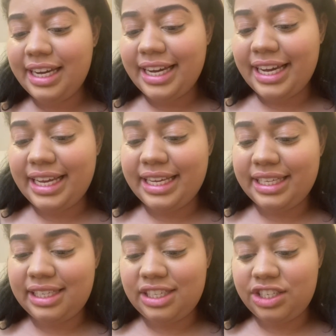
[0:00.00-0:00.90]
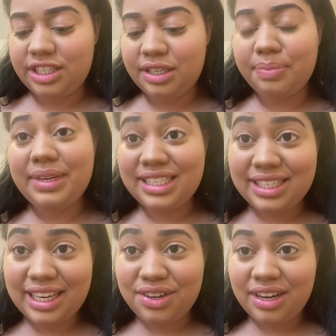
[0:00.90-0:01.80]
is just, please
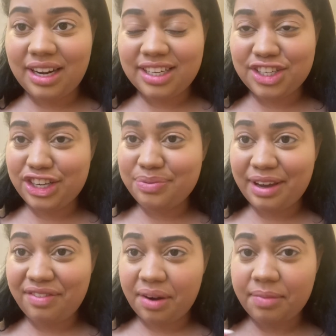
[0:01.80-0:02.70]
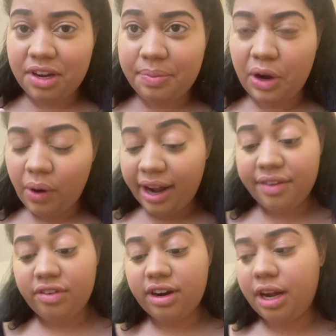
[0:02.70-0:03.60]
excuse me if I'm going to be quiet
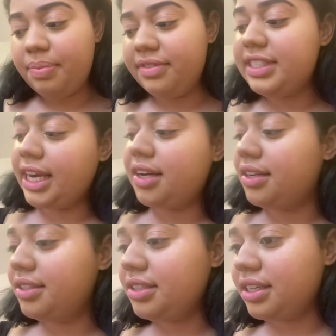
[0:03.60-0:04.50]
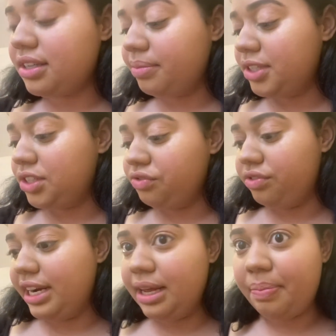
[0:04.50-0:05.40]
for a couple of seconds because I'm just
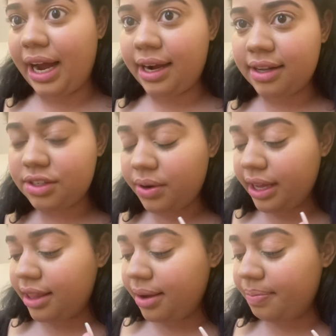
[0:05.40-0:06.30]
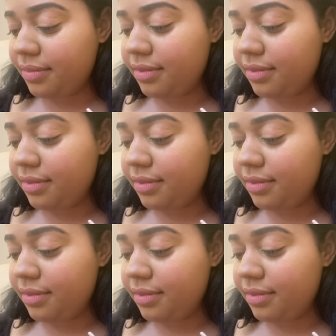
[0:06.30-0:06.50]
really bad at doing them.